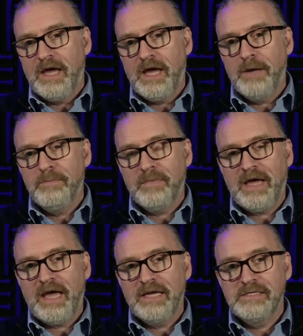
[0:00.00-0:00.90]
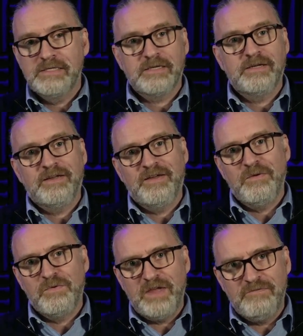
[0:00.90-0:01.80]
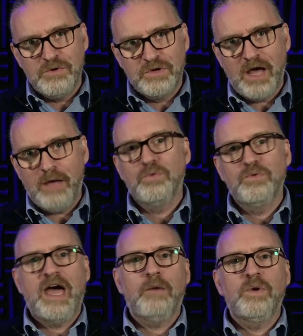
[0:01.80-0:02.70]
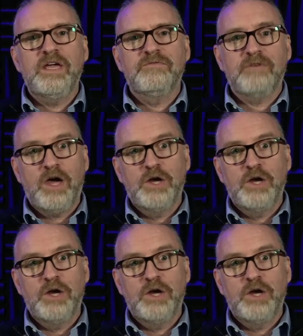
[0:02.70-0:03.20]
And if you couple that with